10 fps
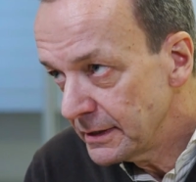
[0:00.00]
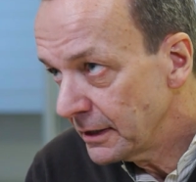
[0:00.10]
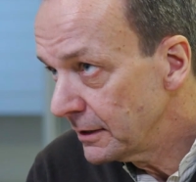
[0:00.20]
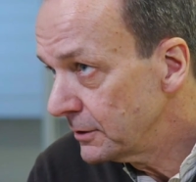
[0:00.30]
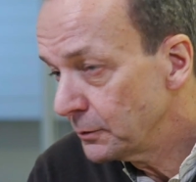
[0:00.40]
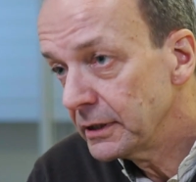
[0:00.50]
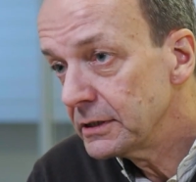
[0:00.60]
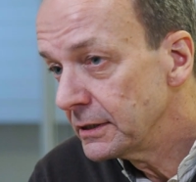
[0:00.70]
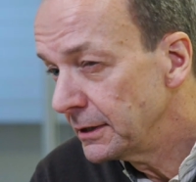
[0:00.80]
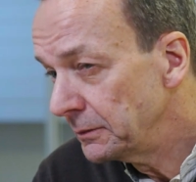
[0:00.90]
10,
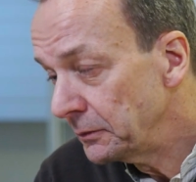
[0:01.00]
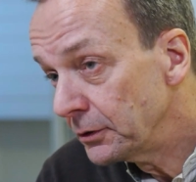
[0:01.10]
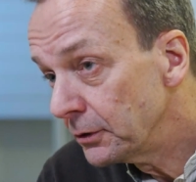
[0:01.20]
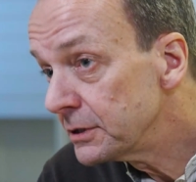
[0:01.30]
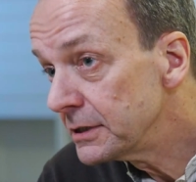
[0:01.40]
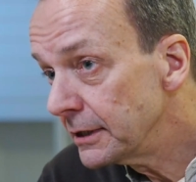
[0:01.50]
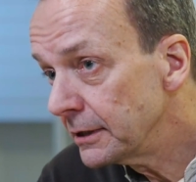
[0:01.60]
20, 30